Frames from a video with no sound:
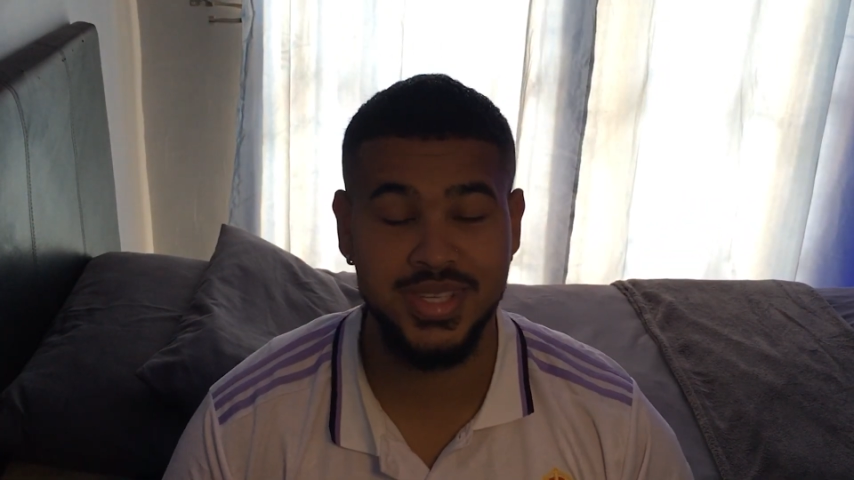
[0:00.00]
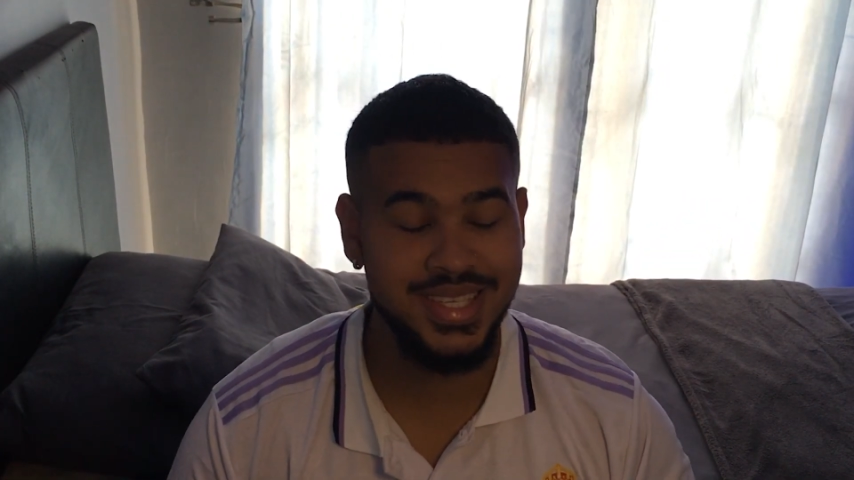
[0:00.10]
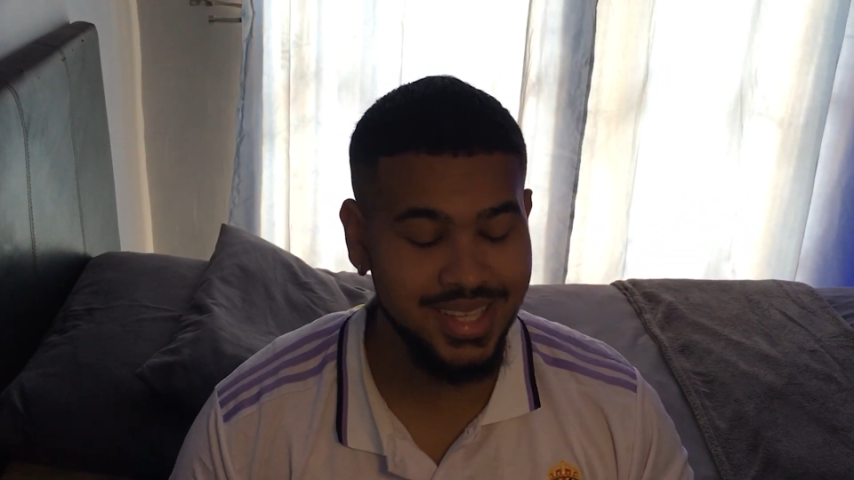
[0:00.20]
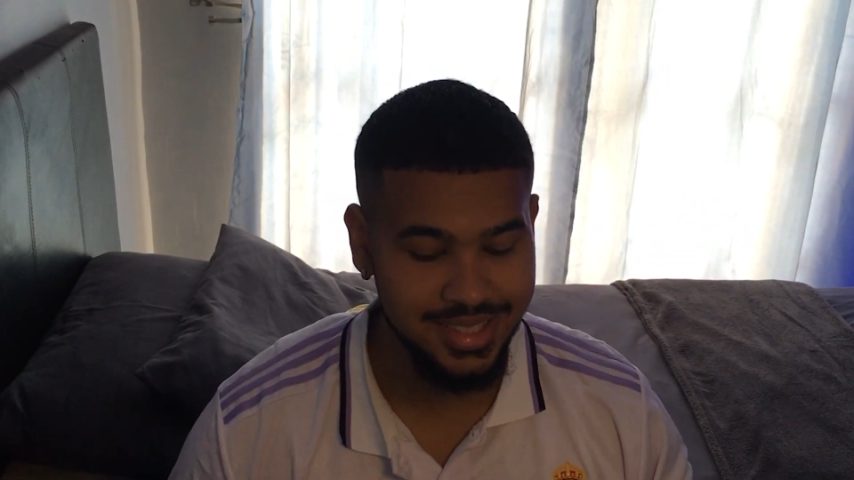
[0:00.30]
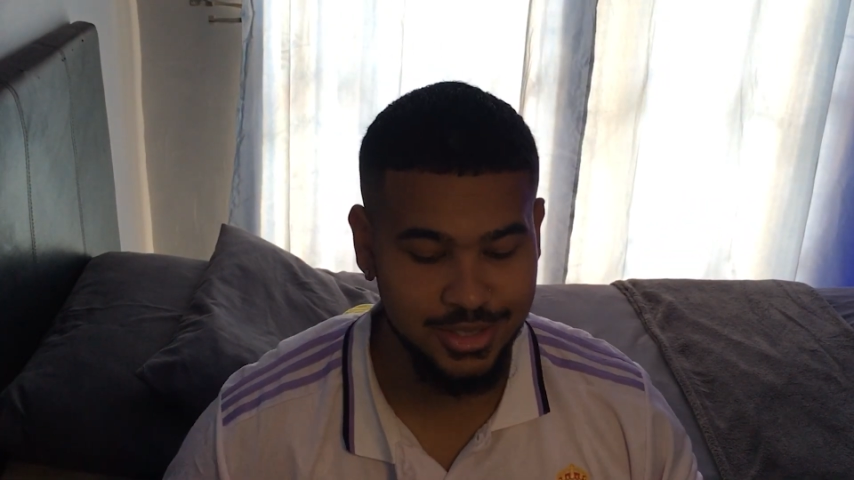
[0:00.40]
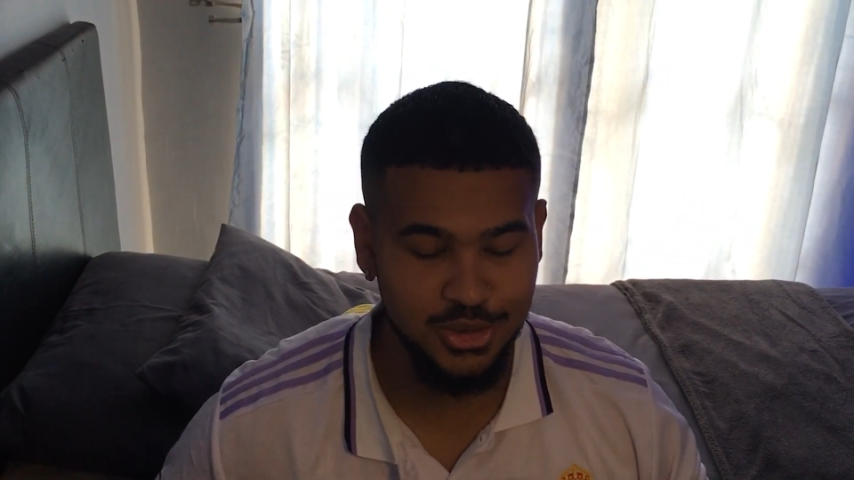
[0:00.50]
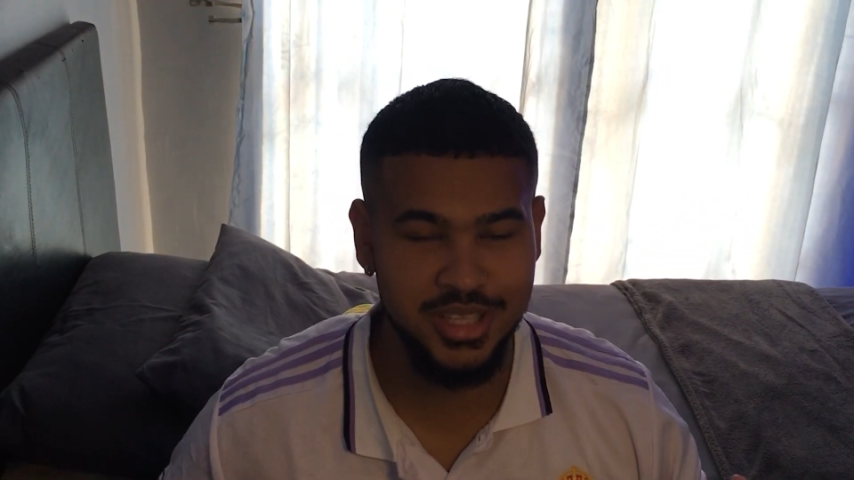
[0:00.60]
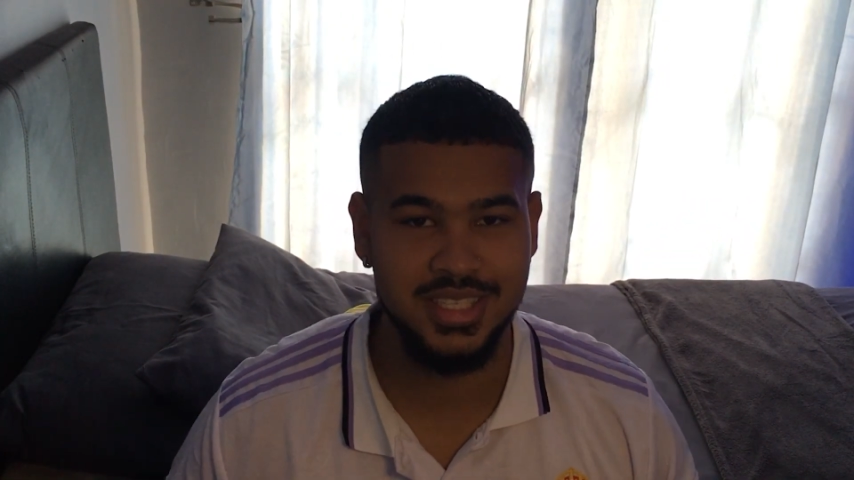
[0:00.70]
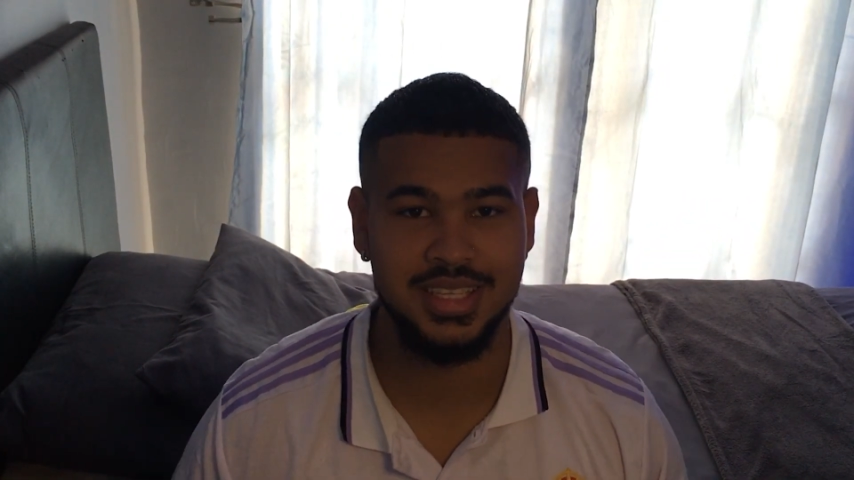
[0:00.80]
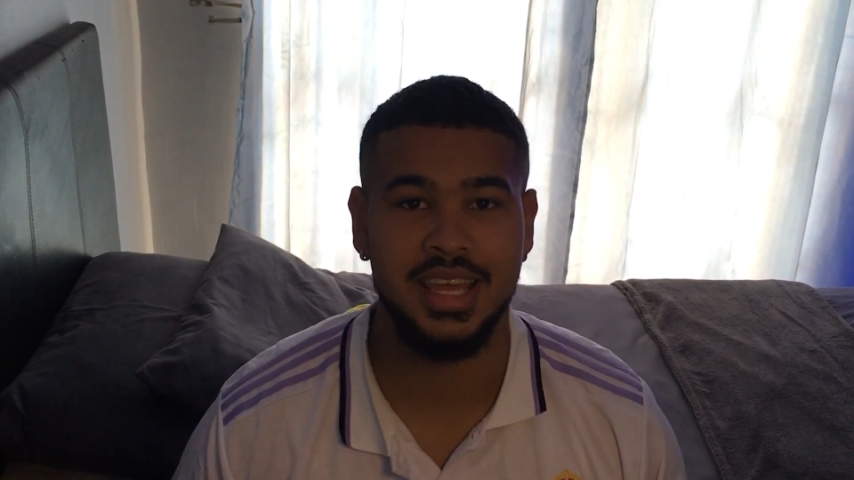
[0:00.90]
still to
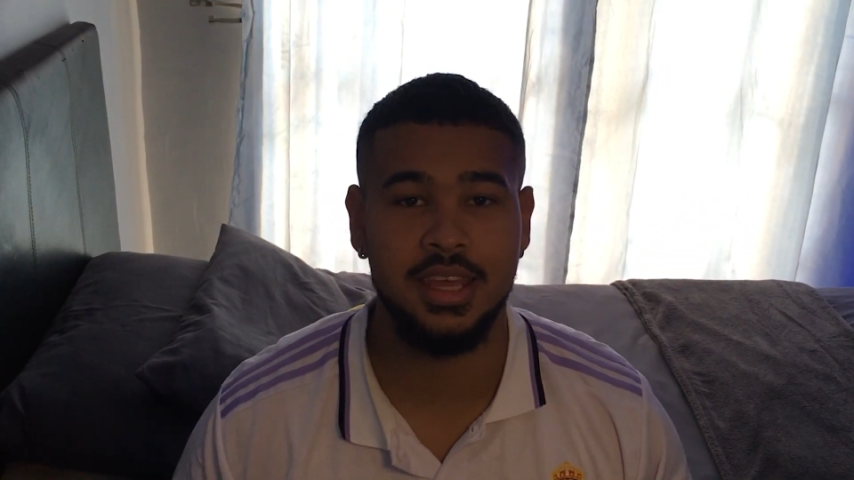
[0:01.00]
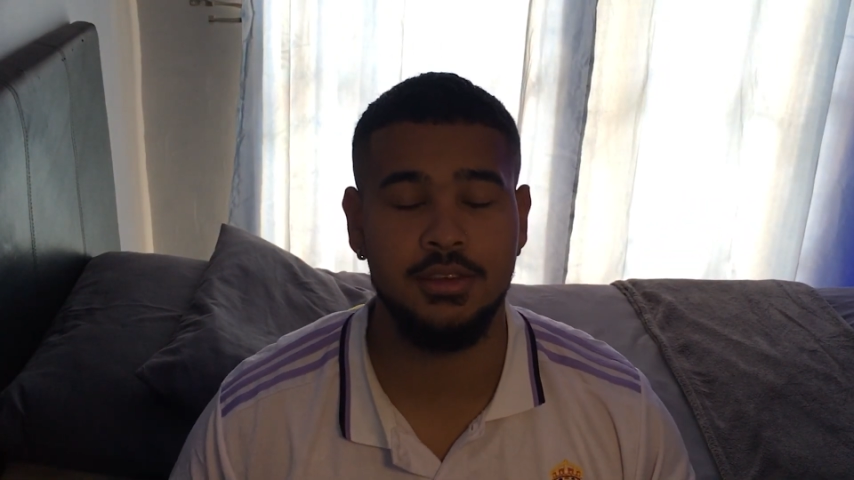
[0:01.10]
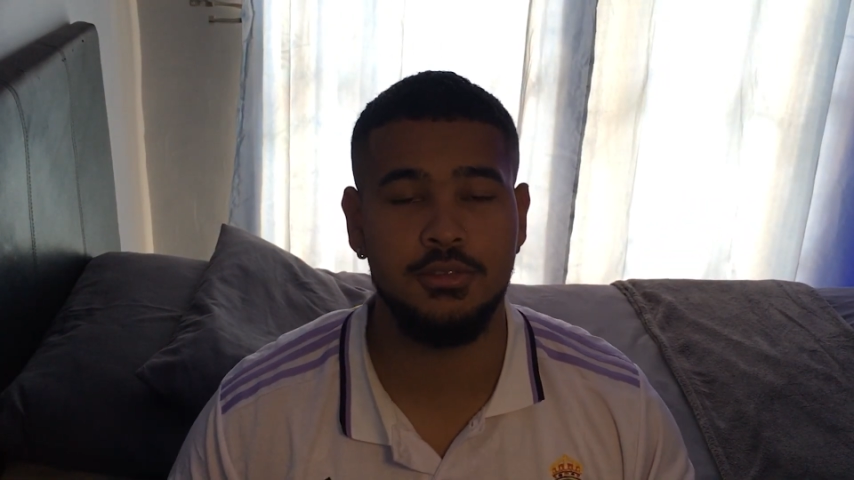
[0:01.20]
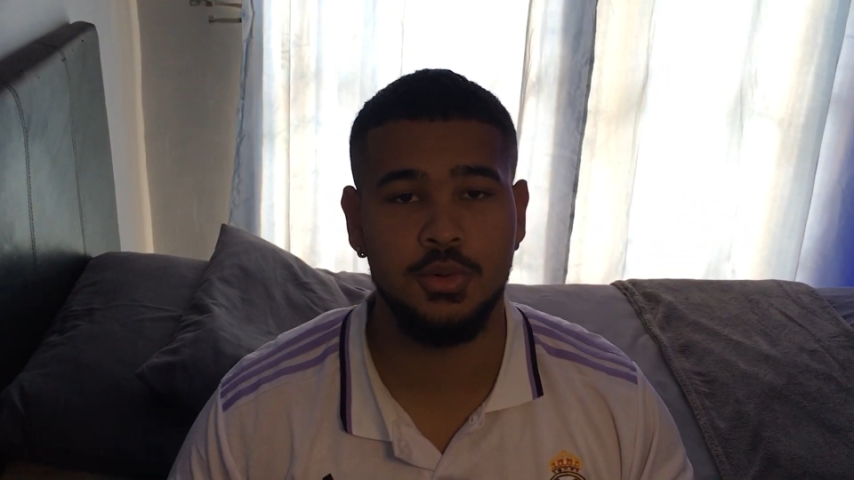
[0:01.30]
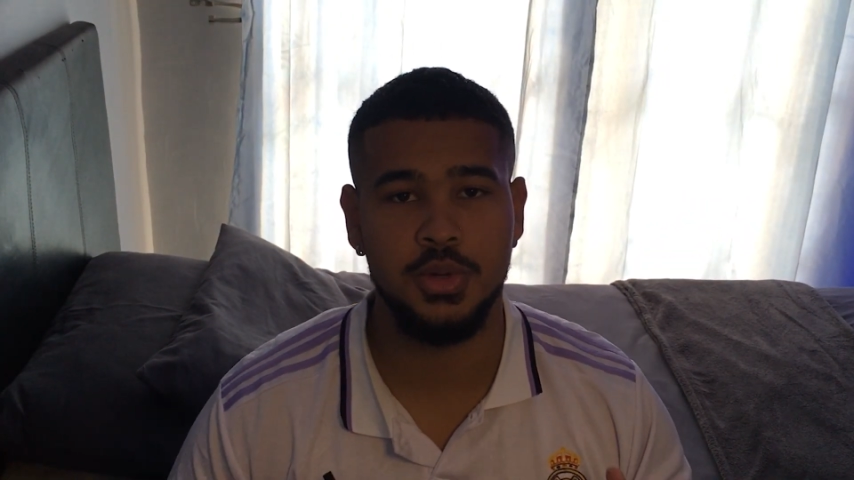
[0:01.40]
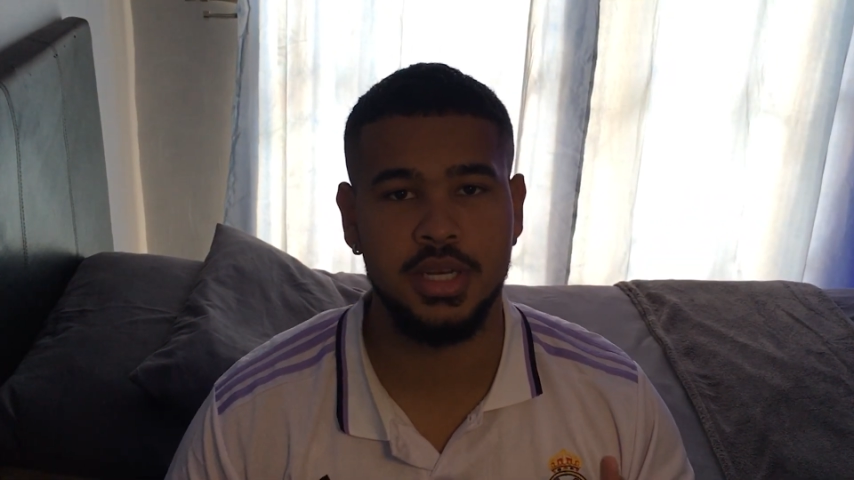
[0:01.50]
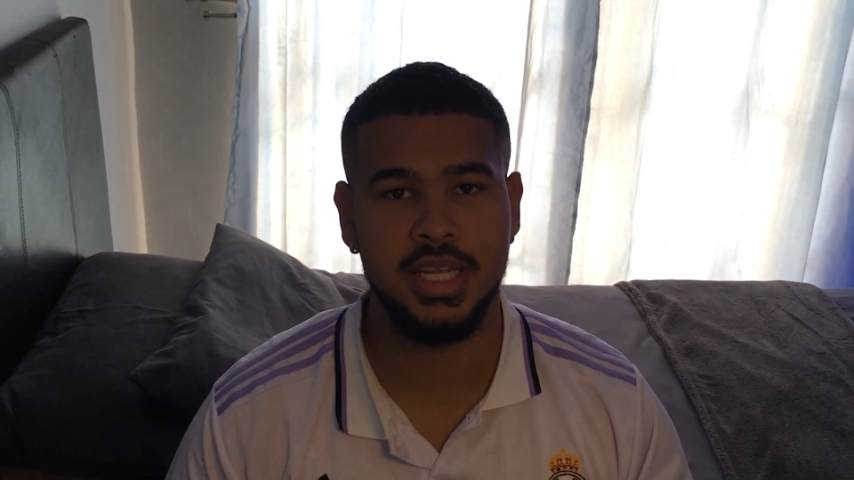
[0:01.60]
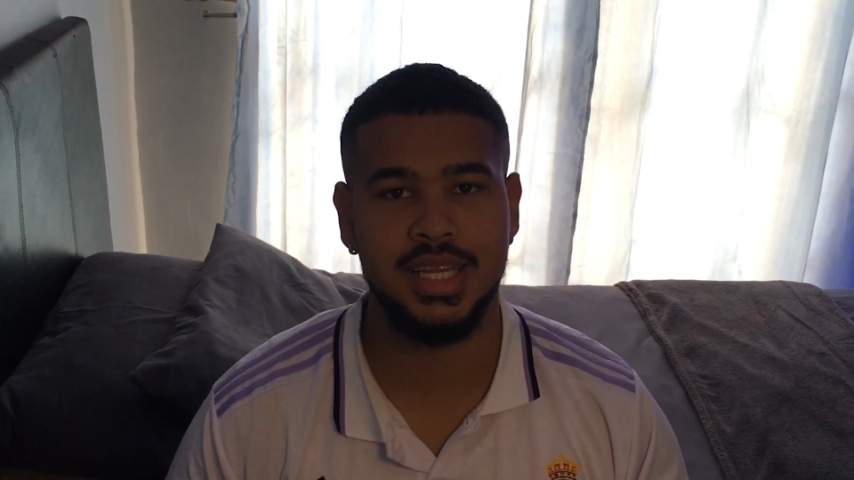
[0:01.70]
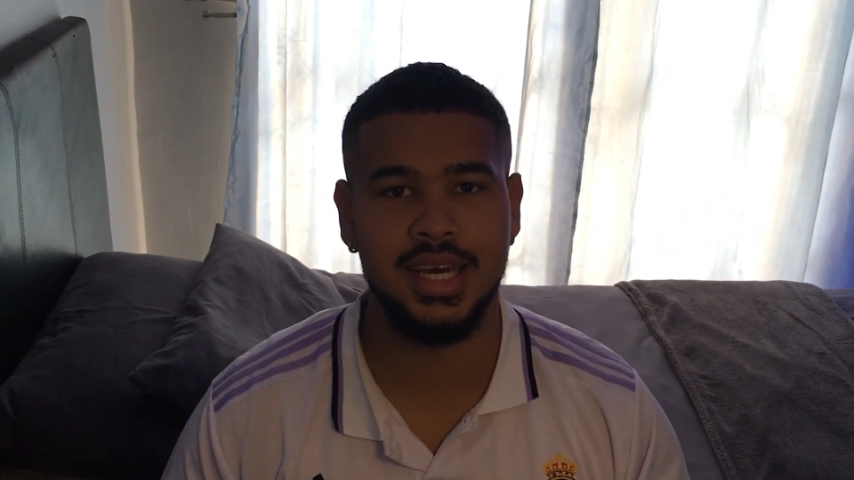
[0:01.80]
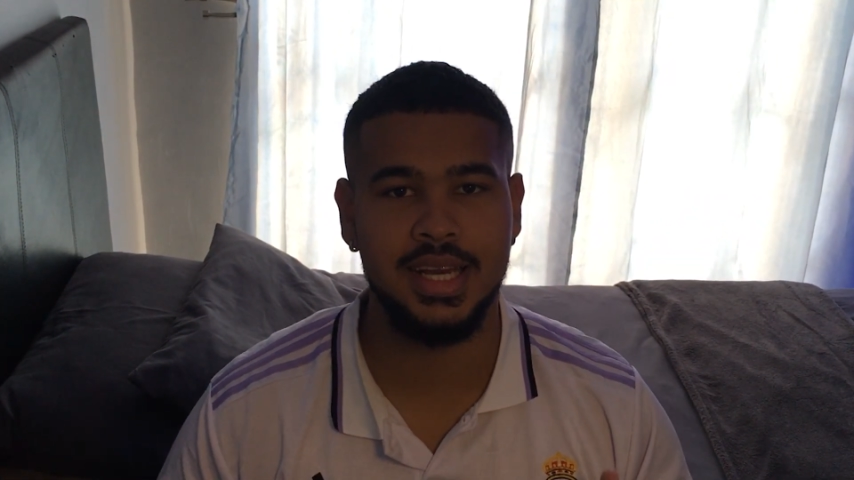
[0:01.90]
this day if you would
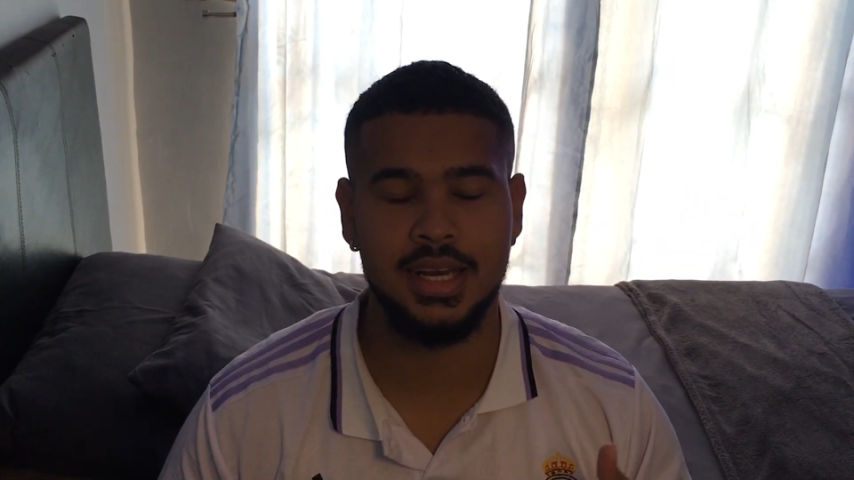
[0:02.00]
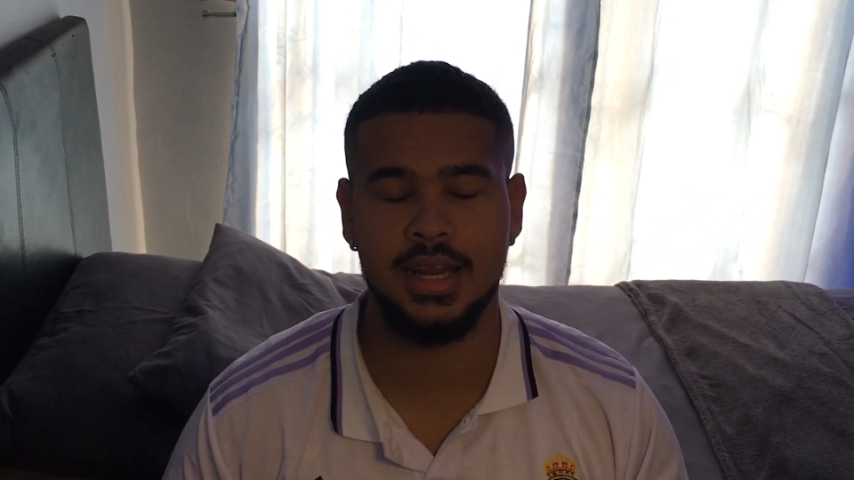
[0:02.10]
need a